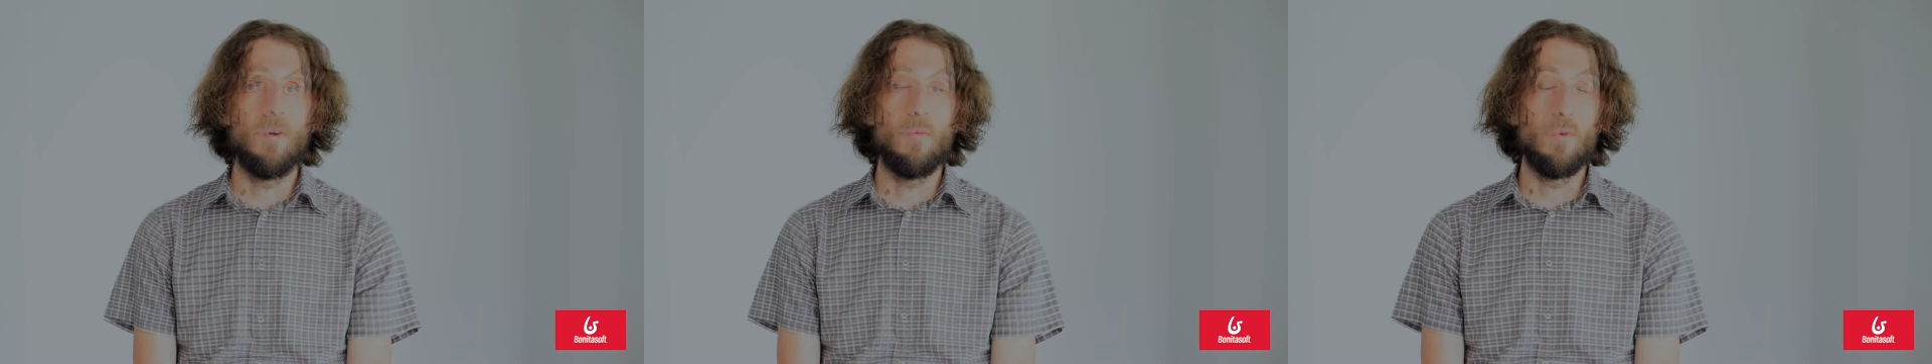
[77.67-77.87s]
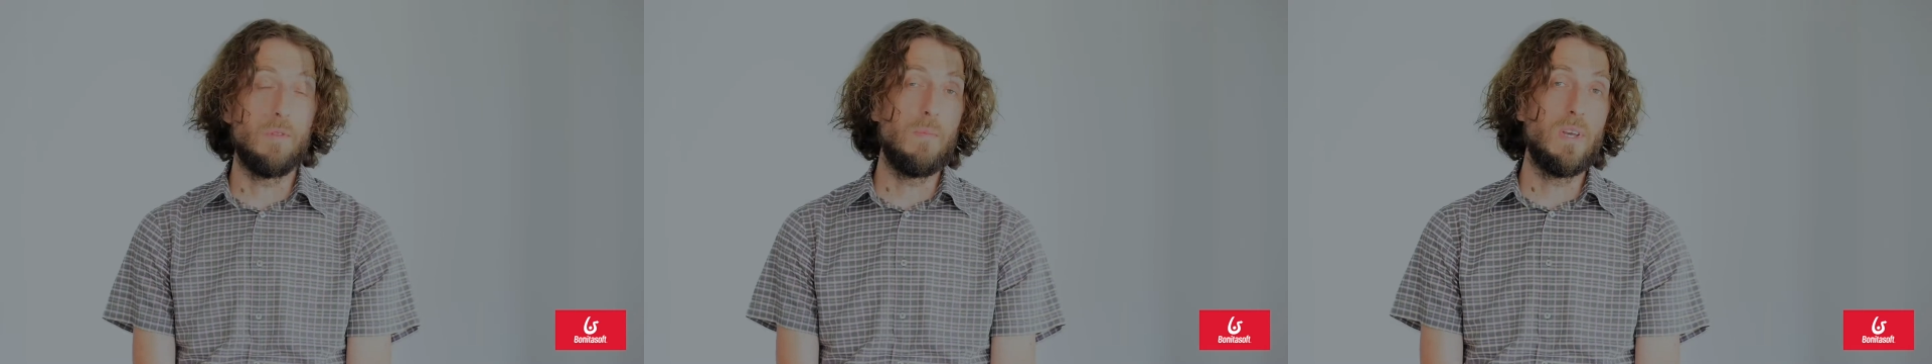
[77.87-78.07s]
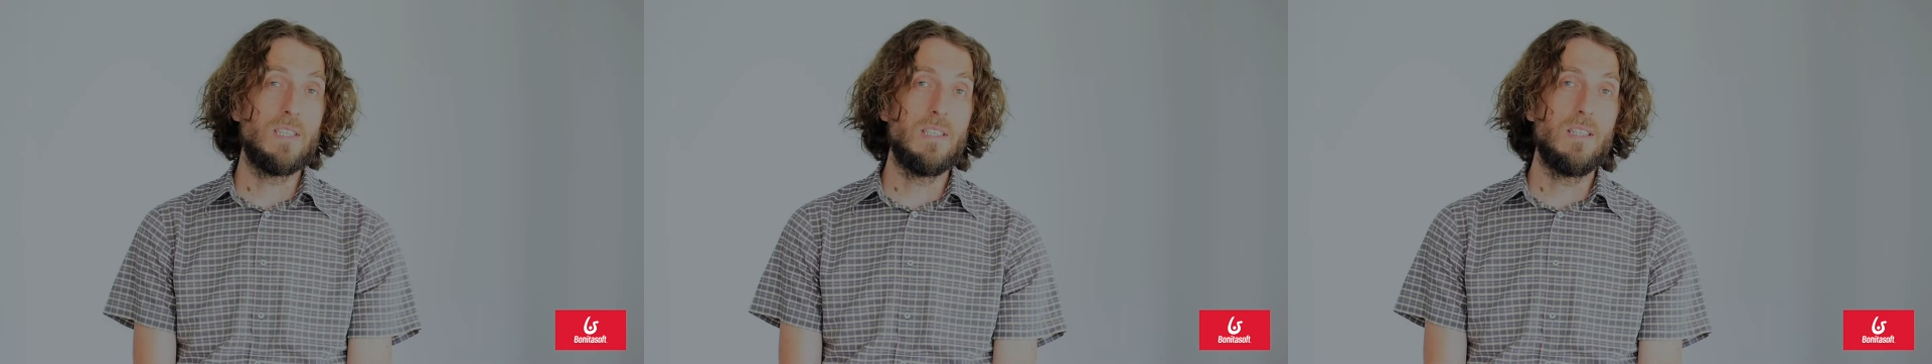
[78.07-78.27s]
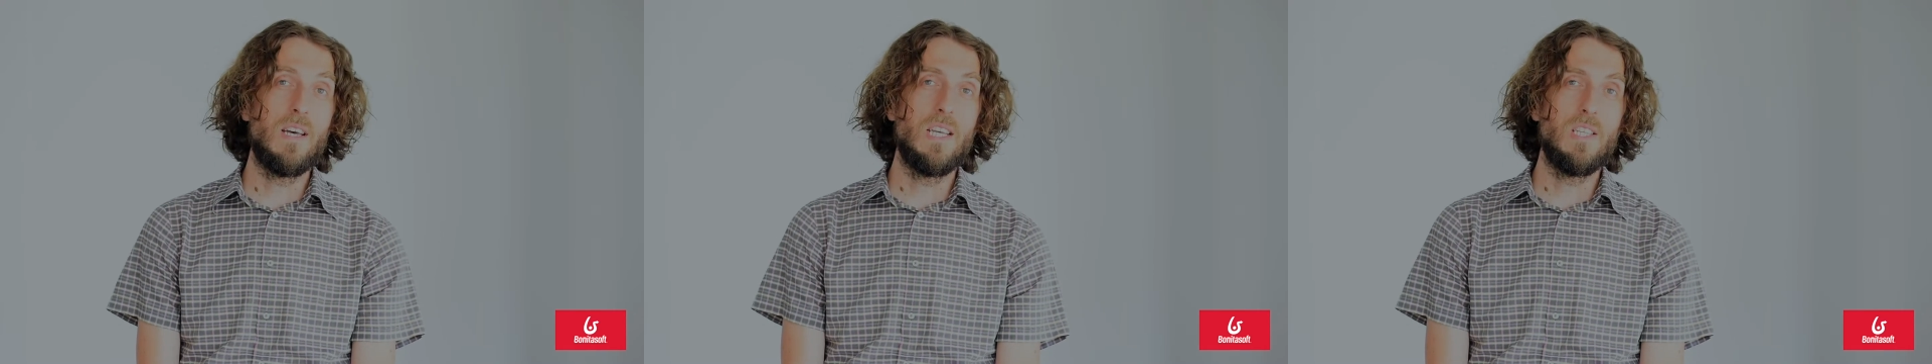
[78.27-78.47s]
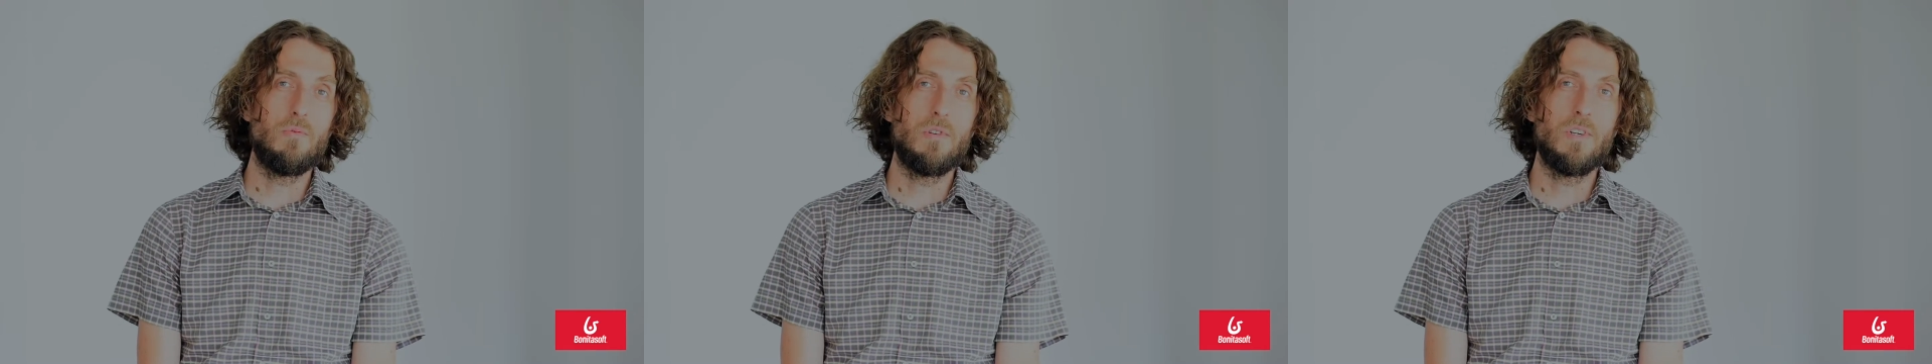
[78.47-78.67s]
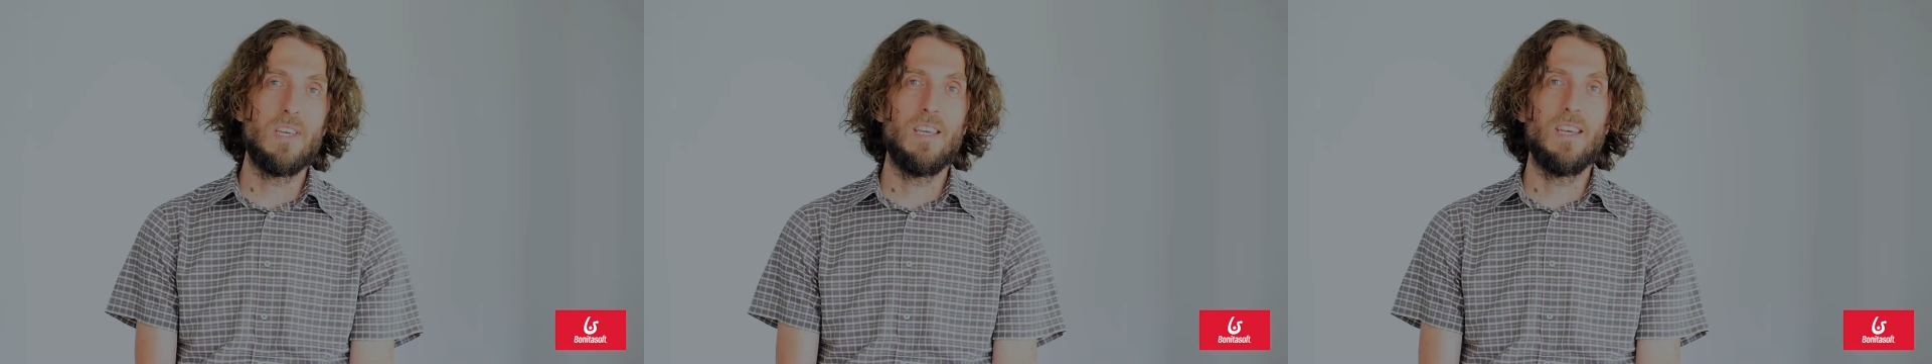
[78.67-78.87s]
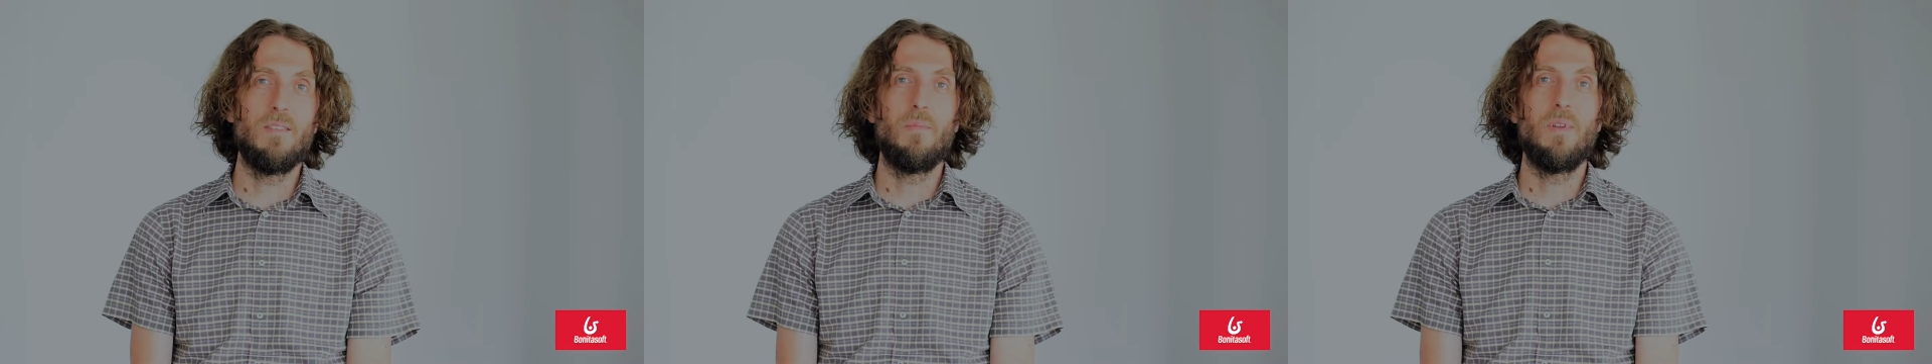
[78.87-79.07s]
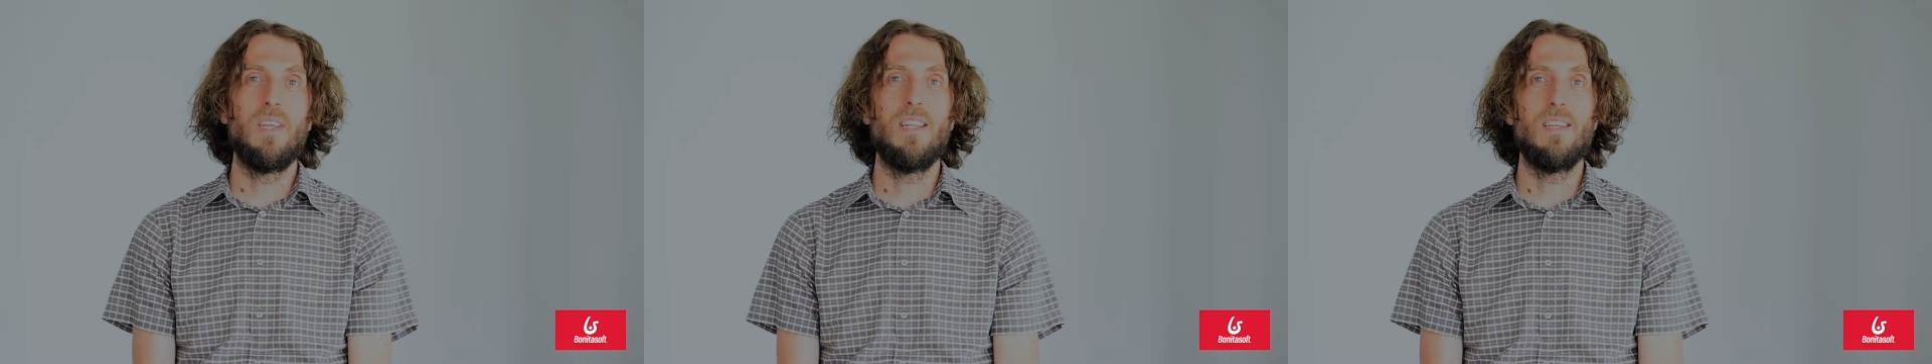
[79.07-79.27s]
What makes it nice working at
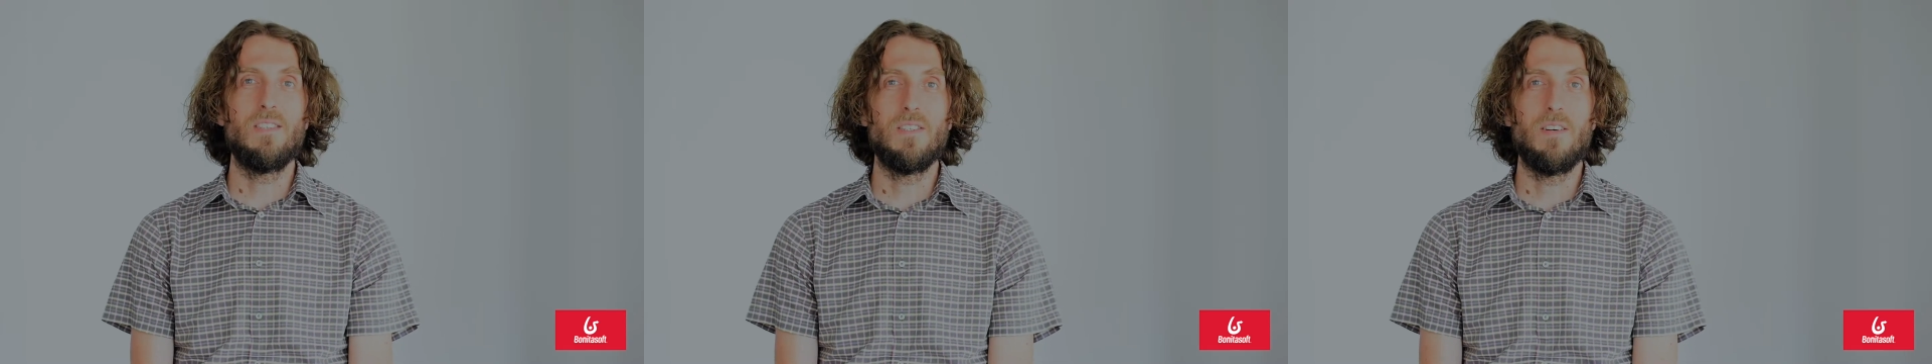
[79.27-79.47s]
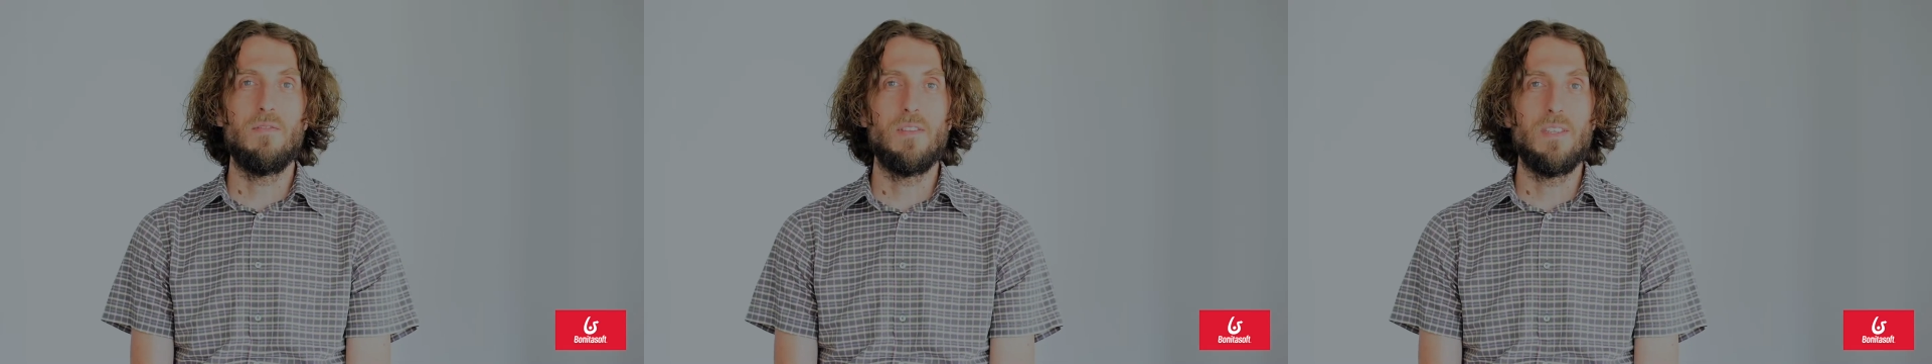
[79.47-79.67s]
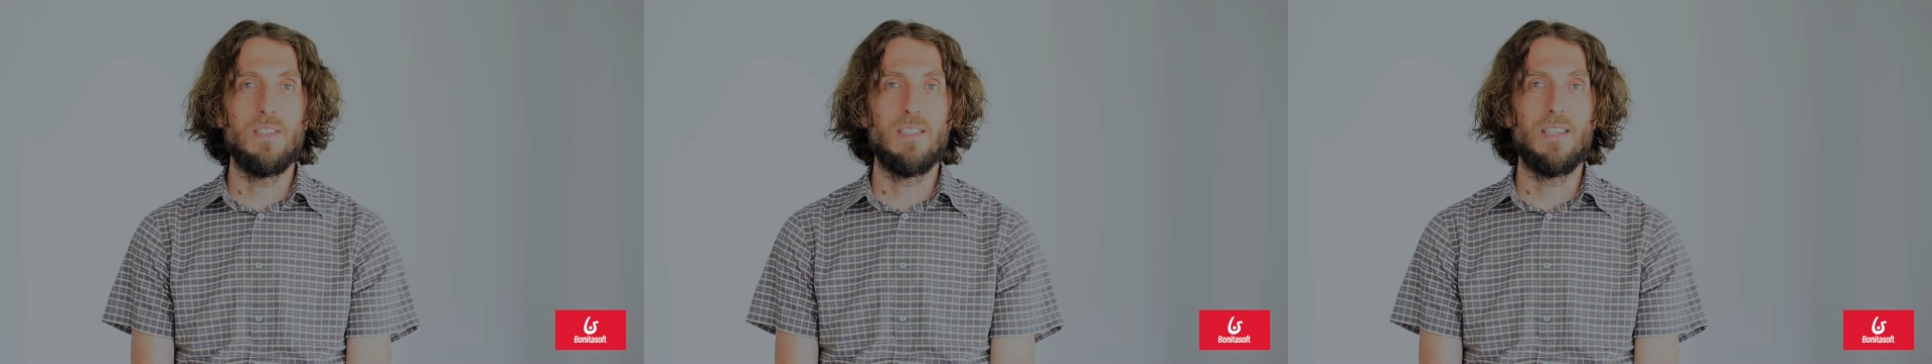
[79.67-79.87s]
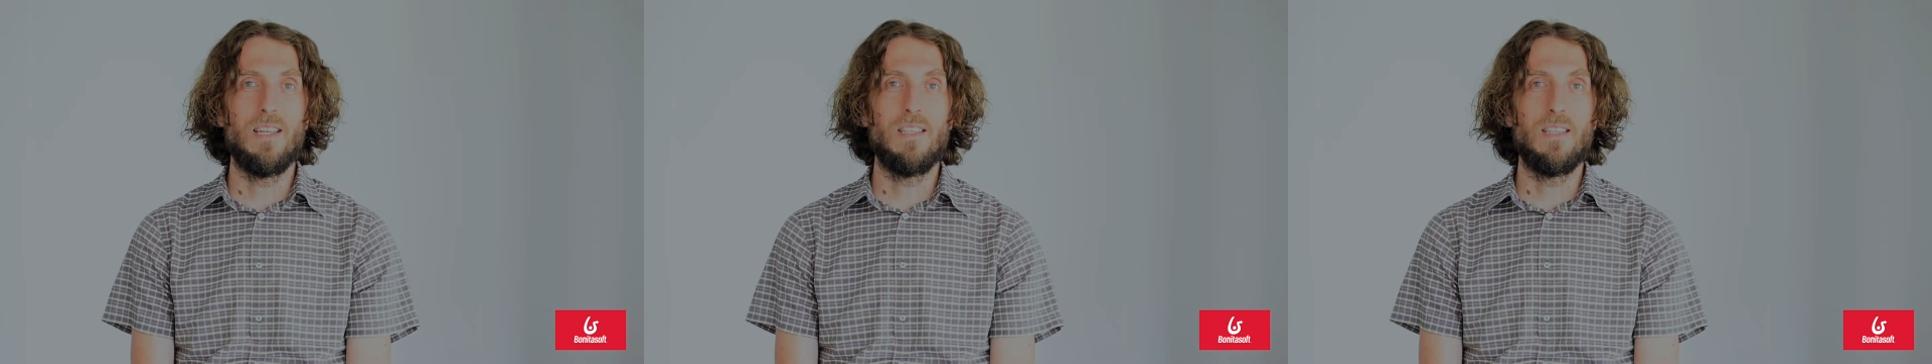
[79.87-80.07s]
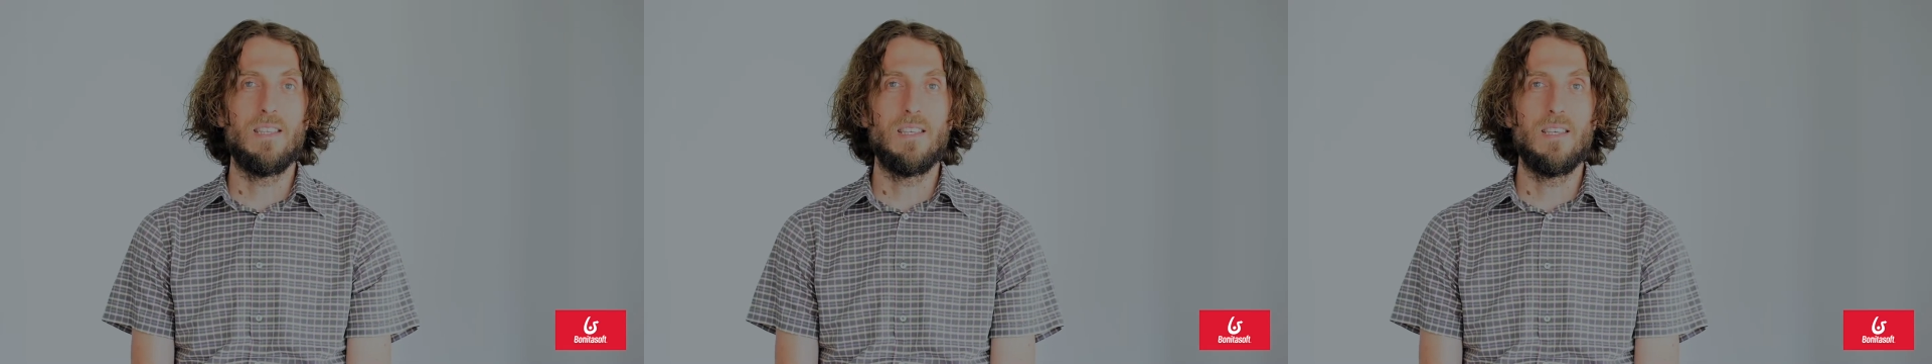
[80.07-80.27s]
Bonitasoft is that